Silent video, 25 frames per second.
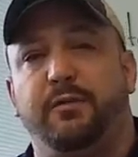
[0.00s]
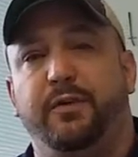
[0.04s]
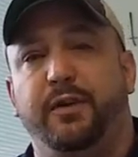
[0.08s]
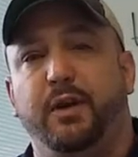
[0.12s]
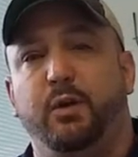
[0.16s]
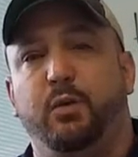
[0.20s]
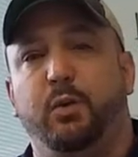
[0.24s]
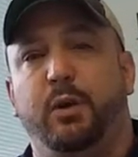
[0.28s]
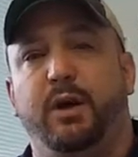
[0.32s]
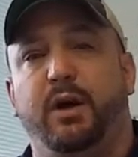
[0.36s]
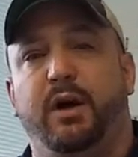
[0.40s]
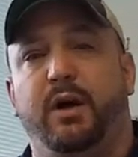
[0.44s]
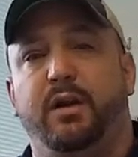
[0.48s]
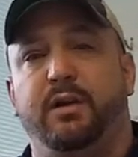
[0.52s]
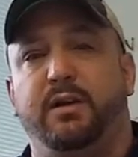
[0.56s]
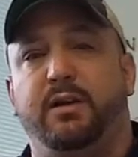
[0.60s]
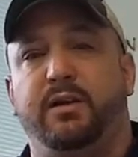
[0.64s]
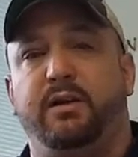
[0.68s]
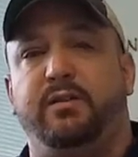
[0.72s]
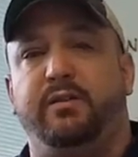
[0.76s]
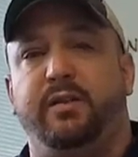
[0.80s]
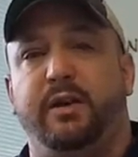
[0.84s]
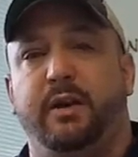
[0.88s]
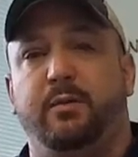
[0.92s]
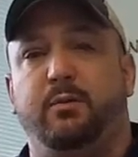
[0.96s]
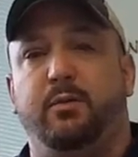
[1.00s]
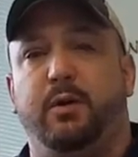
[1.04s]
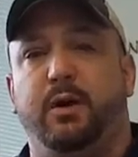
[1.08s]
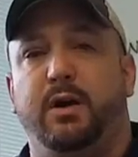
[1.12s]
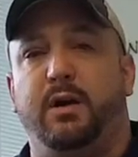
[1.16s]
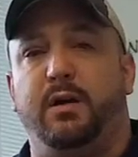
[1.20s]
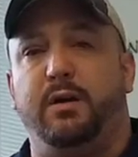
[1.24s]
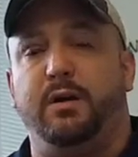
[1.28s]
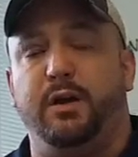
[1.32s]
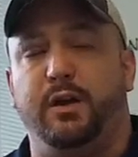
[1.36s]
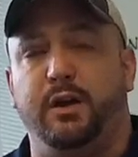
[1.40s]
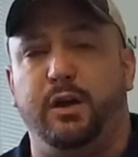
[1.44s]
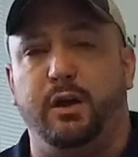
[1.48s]
And he went on and he said,
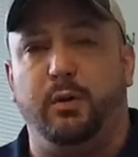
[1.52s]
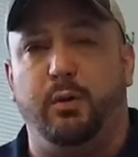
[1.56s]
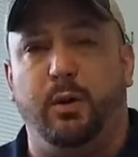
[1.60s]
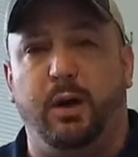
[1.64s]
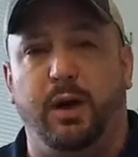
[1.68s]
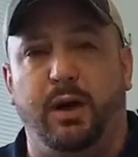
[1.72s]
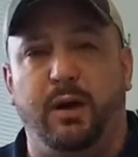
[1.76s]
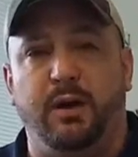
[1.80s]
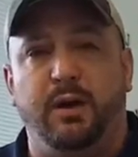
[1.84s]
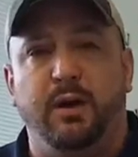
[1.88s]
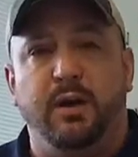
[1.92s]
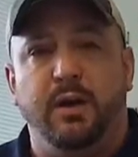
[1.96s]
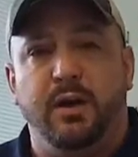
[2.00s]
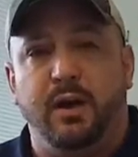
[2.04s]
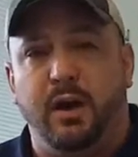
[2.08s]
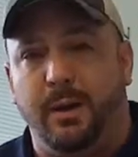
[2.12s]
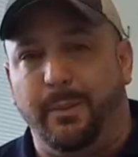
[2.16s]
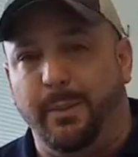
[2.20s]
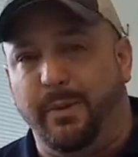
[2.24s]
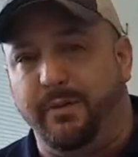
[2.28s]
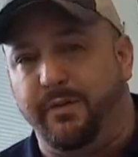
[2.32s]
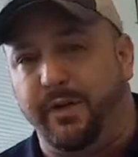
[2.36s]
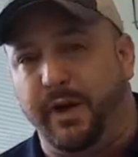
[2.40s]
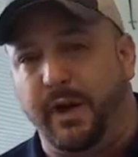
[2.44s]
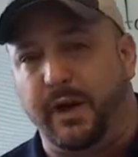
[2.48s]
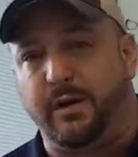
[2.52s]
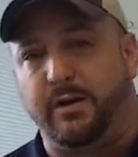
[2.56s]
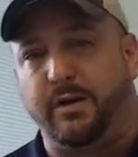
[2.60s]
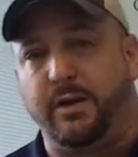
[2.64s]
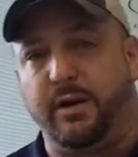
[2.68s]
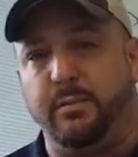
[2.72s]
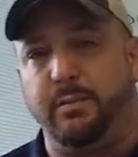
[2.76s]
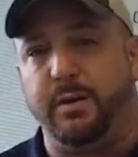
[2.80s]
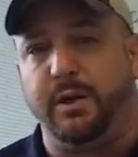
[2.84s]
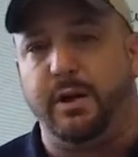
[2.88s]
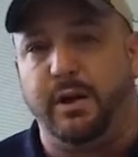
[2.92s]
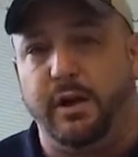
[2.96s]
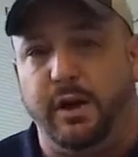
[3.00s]
well, I'm a
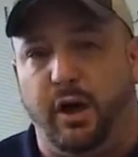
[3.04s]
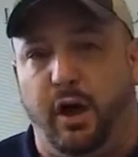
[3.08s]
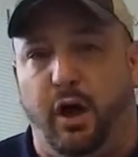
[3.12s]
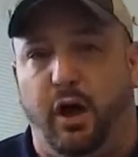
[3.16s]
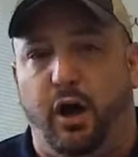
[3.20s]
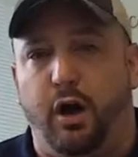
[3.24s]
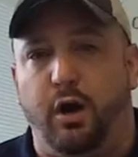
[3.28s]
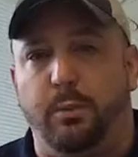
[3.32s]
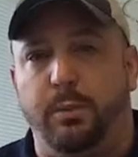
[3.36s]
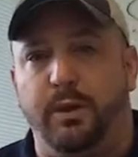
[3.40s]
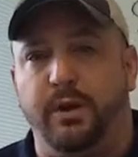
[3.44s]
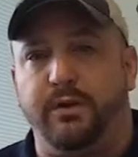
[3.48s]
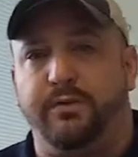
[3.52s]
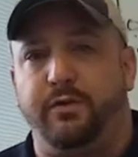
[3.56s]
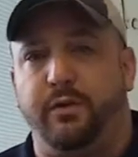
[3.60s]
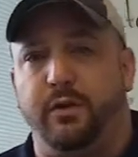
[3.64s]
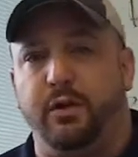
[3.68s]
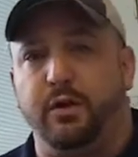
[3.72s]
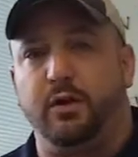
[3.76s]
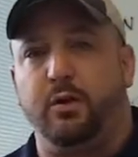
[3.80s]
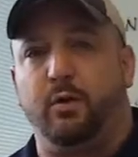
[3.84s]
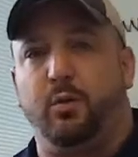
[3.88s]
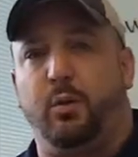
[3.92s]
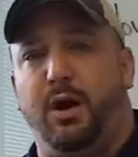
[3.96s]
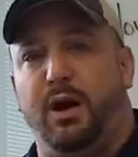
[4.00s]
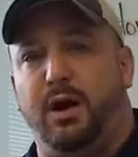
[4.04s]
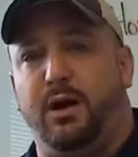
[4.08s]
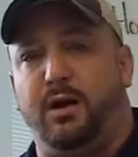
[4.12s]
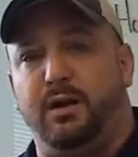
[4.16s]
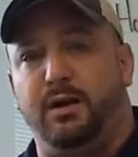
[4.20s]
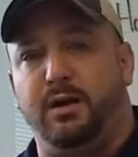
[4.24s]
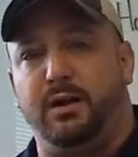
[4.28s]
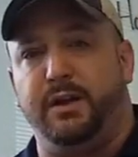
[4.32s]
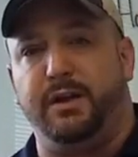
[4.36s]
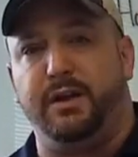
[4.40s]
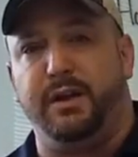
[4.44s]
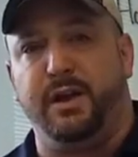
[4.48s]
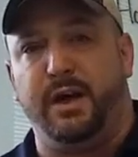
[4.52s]
veteran, been in the Army for a little
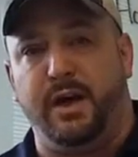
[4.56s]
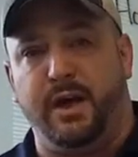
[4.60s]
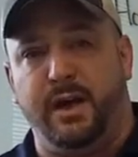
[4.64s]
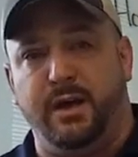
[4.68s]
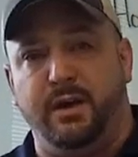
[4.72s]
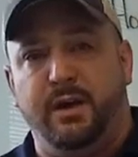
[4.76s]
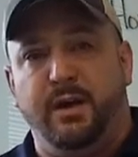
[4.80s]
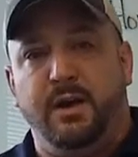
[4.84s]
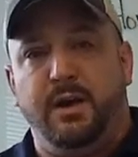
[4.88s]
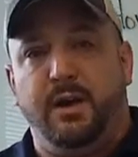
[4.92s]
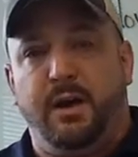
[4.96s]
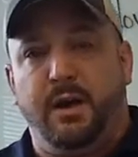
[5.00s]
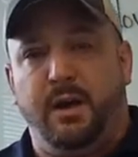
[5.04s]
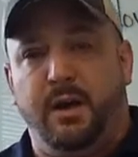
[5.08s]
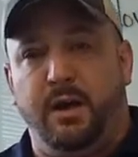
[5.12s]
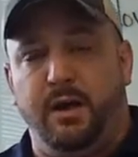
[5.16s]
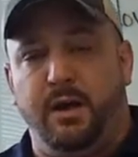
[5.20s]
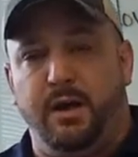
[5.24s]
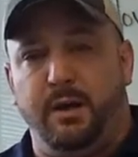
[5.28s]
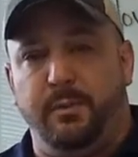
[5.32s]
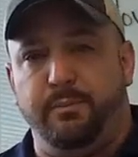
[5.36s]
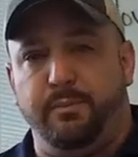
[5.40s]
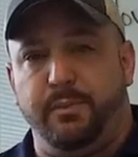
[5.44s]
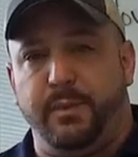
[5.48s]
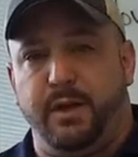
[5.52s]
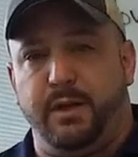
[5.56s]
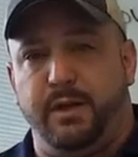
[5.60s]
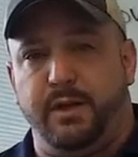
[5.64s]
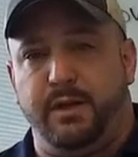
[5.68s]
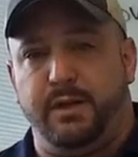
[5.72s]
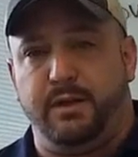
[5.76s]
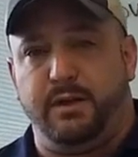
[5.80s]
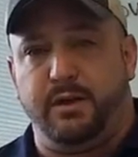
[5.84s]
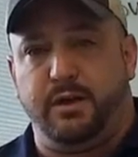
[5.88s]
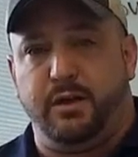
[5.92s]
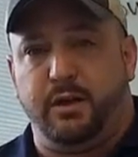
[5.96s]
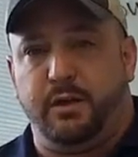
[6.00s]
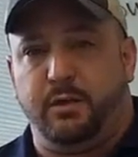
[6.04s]
while, and
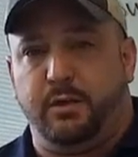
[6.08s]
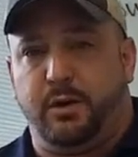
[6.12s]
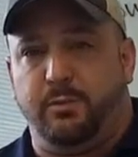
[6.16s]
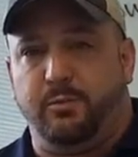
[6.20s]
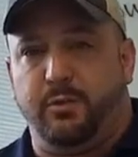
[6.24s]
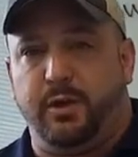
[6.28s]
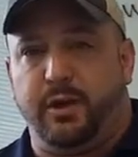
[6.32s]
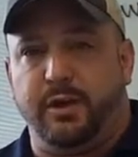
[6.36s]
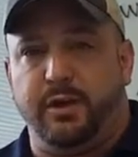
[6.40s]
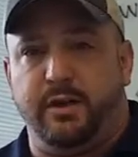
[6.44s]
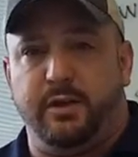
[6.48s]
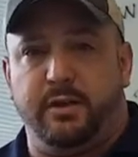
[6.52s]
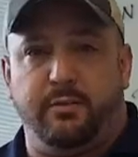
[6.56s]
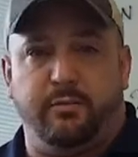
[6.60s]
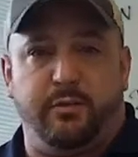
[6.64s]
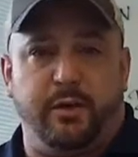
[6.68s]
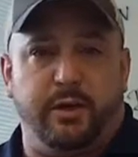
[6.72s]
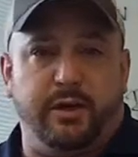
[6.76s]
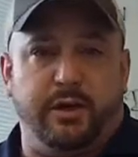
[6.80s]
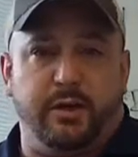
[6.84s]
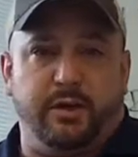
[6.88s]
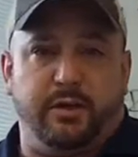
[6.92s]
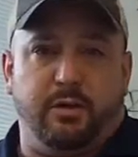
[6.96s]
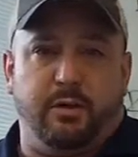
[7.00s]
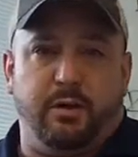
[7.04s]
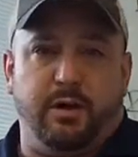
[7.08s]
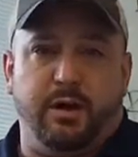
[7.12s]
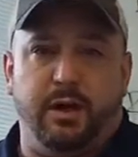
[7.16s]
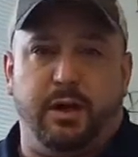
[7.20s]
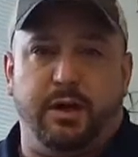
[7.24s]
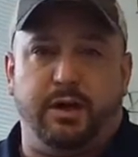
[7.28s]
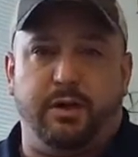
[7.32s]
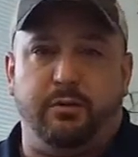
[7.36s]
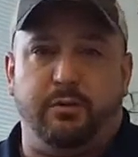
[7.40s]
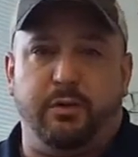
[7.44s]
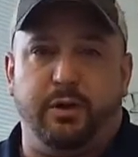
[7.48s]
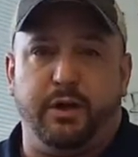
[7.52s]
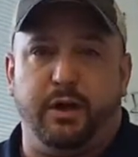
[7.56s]
I'm ready to go ahead
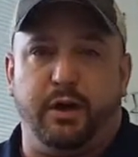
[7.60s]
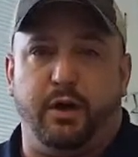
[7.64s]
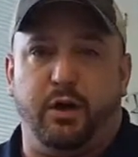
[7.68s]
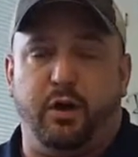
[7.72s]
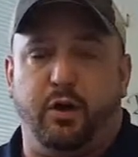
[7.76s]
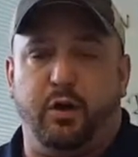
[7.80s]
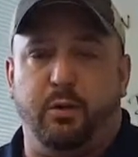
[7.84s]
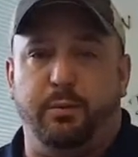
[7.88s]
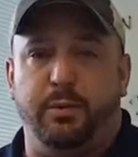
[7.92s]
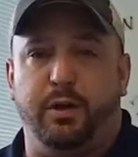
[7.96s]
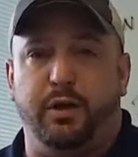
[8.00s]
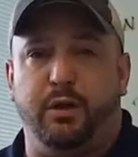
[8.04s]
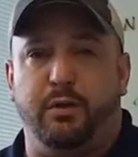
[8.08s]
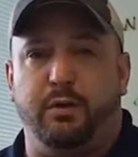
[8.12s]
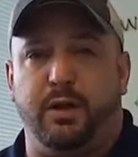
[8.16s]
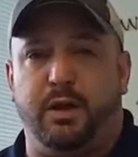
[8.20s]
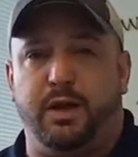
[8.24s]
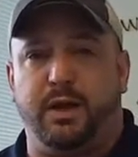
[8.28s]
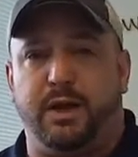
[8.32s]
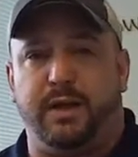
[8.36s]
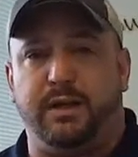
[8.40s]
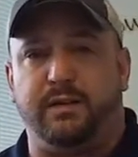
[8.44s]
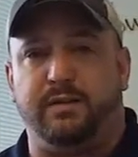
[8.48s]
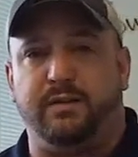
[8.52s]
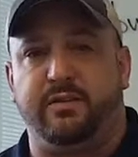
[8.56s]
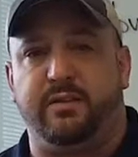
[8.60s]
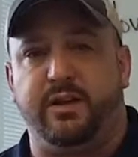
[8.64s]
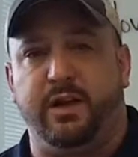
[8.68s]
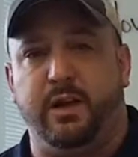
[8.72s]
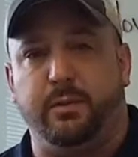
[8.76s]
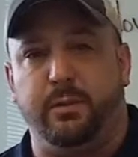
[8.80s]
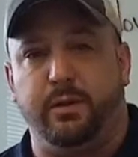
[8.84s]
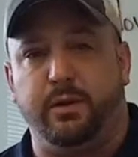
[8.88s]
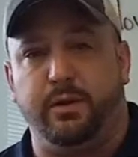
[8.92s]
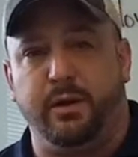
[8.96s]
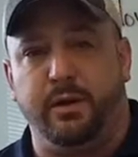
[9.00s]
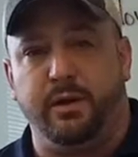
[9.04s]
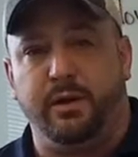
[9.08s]
and rent a home, and I like this
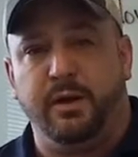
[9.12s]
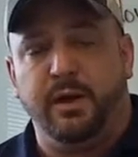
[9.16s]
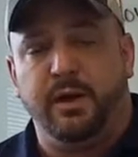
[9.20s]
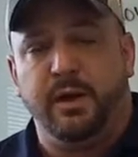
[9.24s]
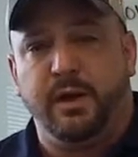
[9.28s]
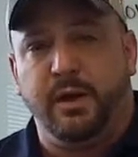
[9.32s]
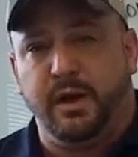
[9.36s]
neighborhood.